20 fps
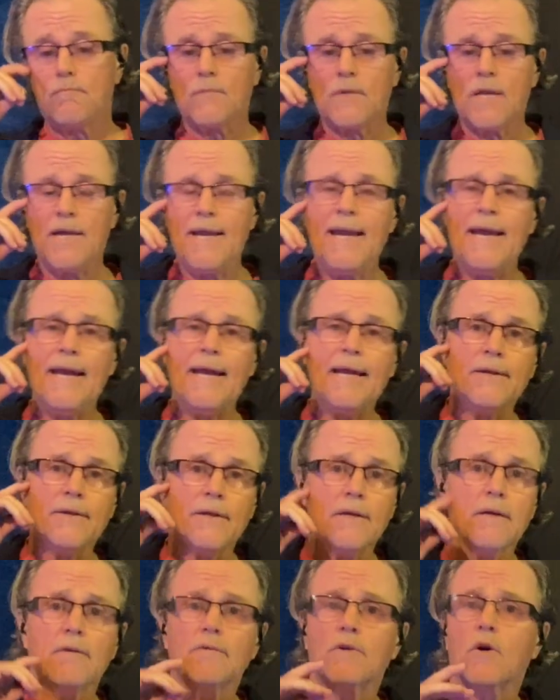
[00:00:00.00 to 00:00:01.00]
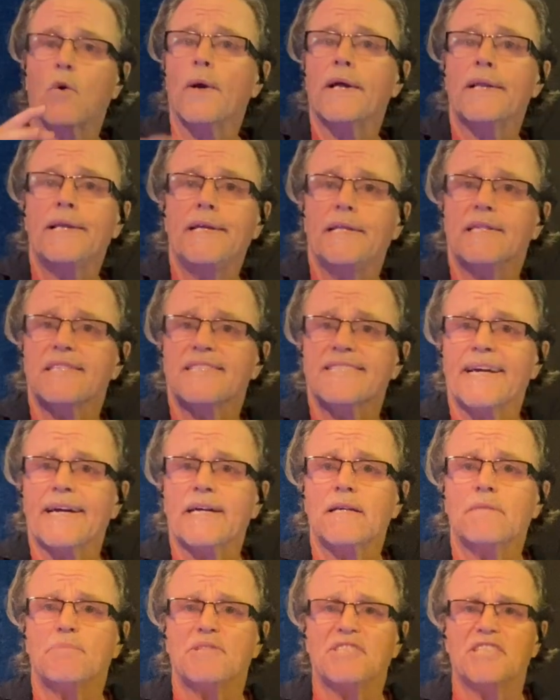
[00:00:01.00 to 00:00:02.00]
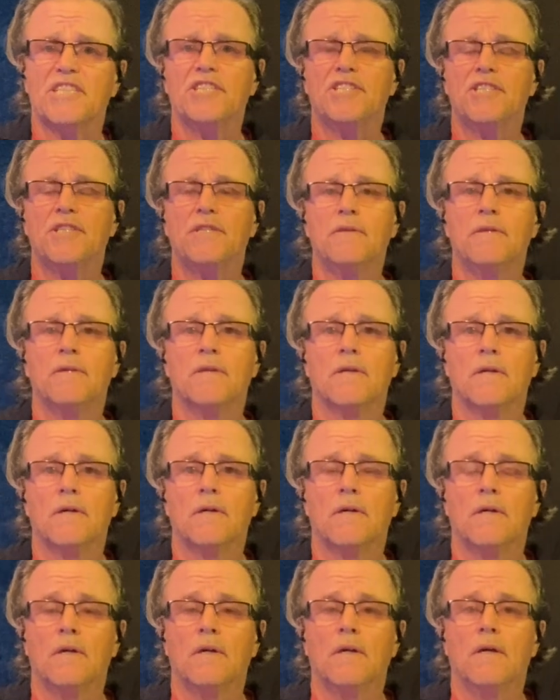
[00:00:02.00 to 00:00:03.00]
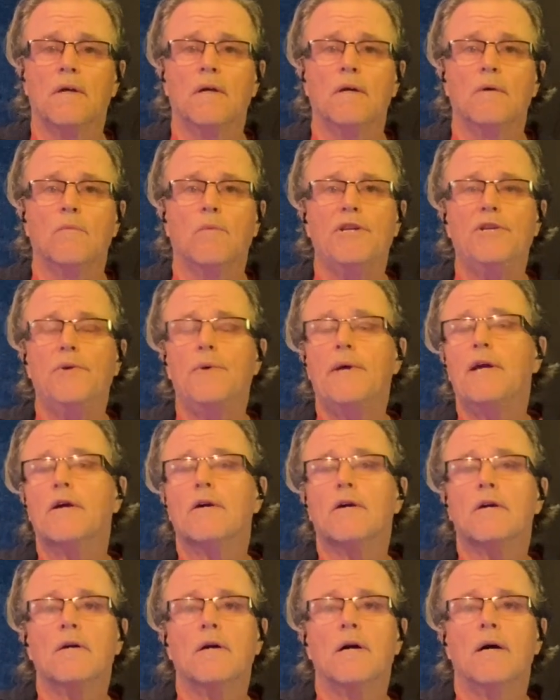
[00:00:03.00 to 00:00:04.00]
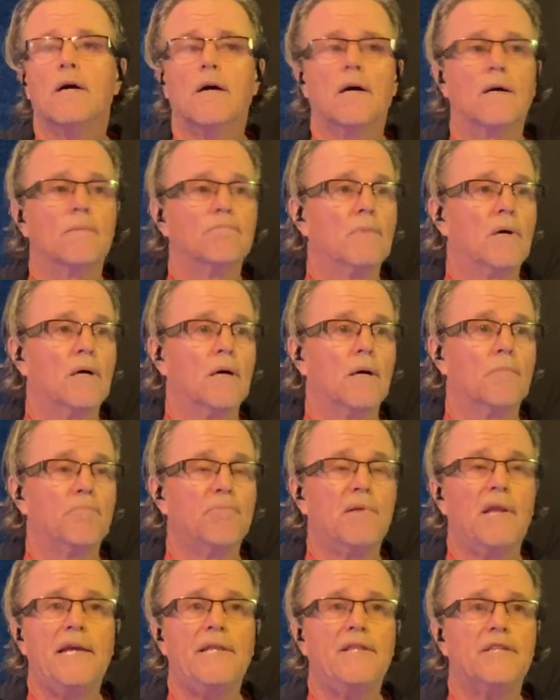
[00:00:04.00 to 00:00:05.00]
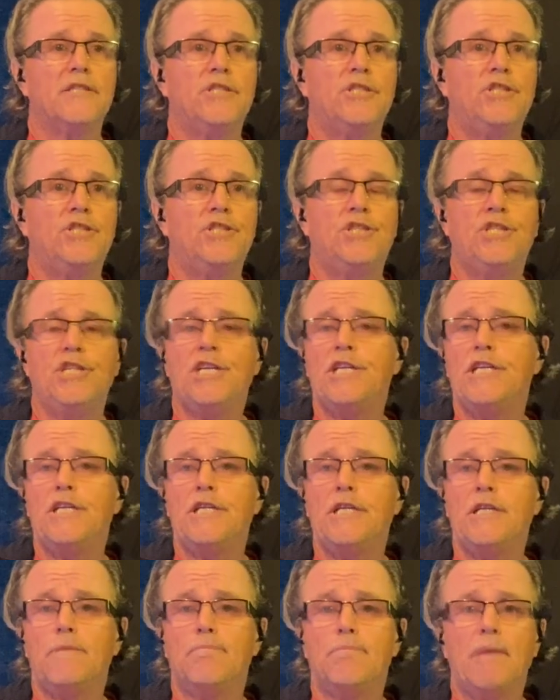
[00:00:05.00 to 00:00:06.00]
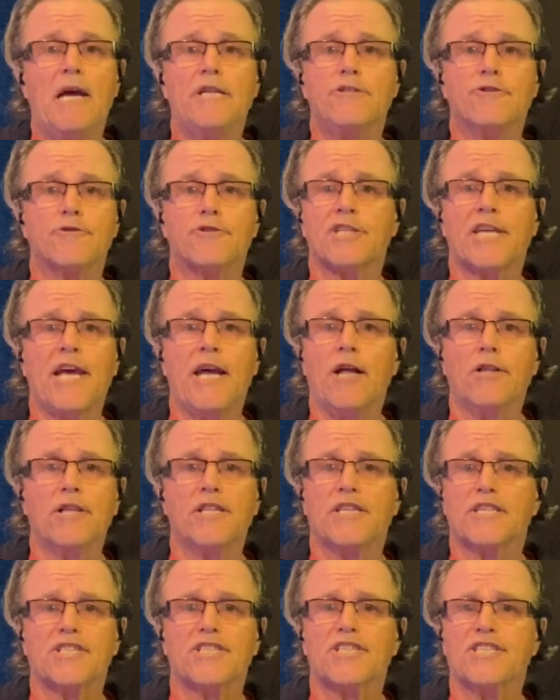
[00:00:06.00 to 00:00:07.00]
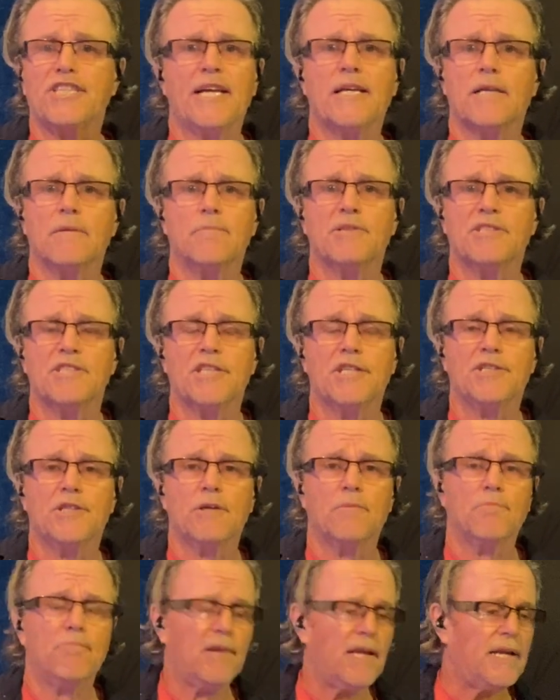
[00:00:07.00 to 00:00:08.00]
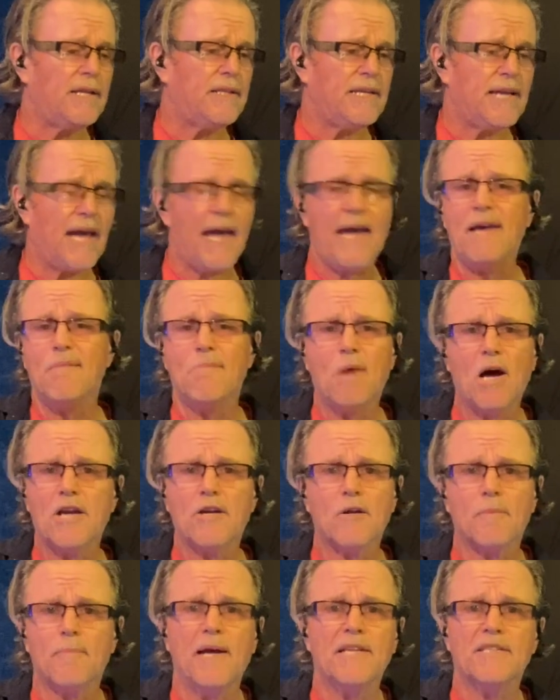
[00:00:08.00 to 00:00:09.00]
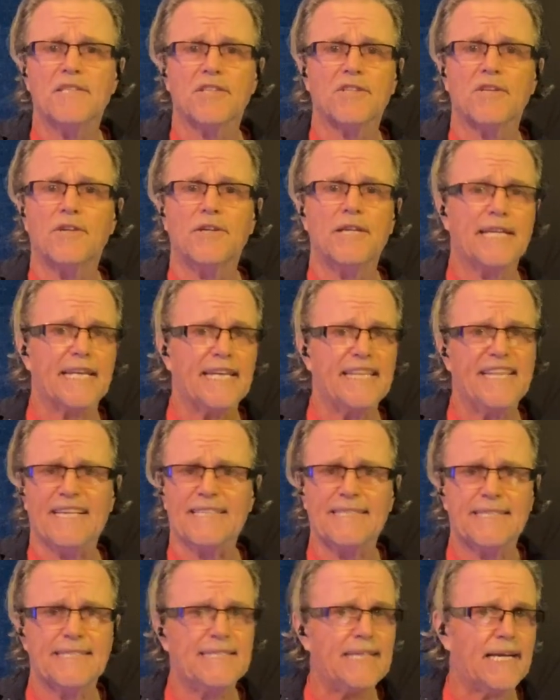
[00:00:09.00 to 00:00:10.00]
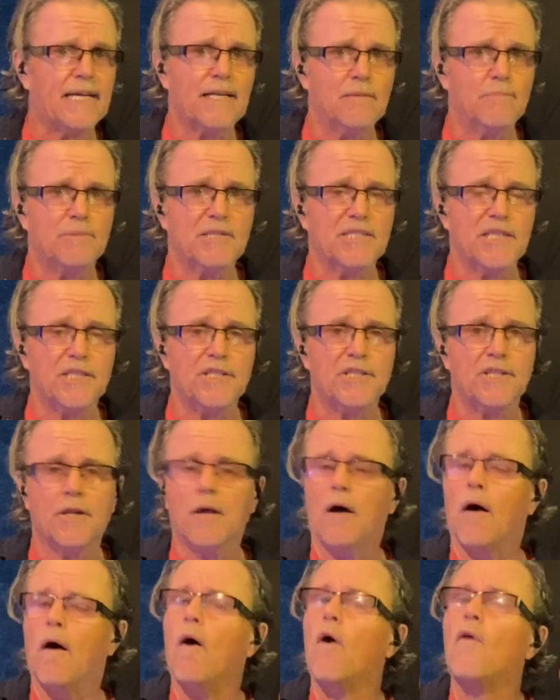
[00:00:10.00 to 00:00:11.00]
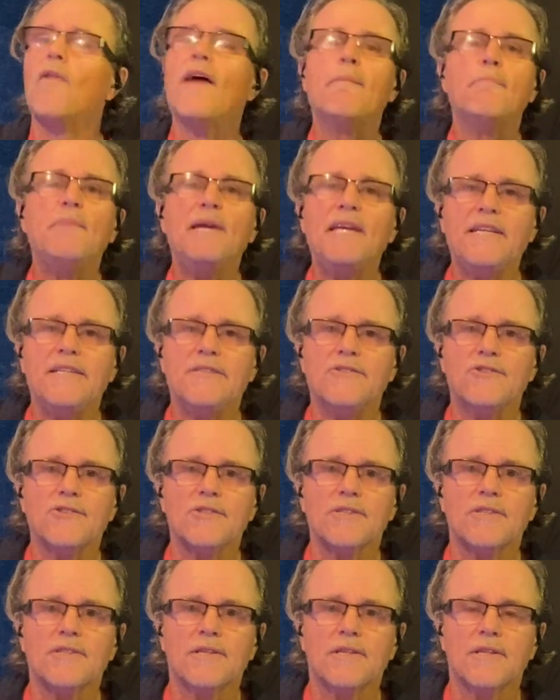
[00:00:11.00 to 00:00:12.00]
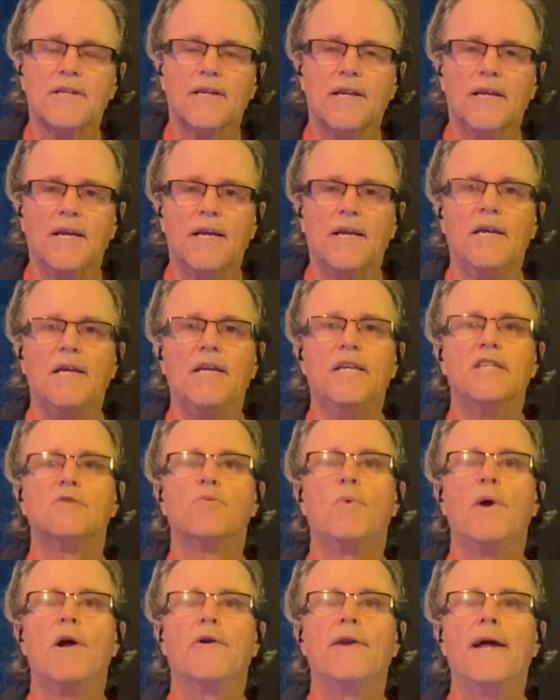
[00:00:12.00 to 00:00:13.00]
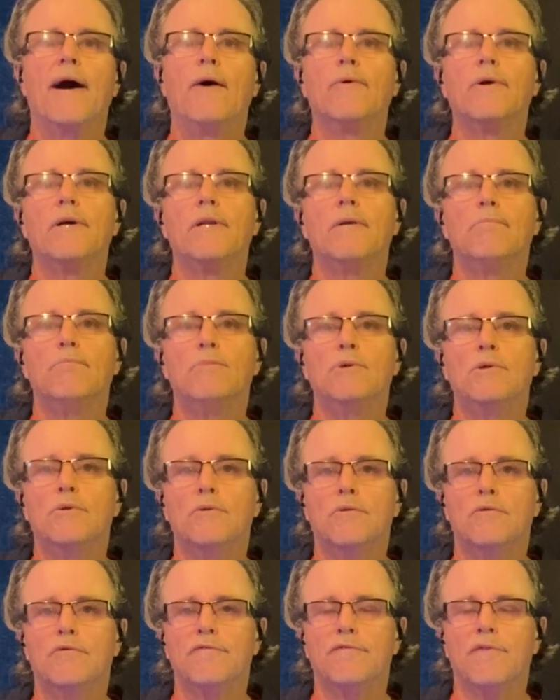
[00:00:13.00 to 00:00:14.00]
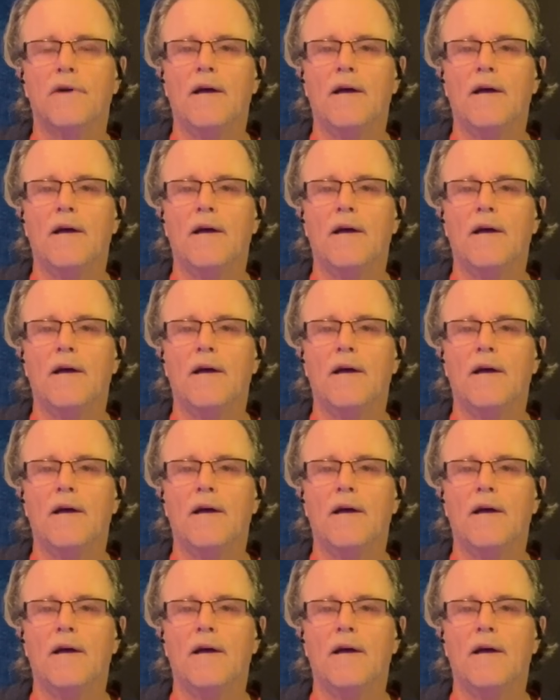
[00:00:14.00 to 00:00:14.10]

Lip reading: And quickly, the second position. When you hear play the G major scale in the second position, play the A minor pentatonic in the second position, all that means is we are now going to move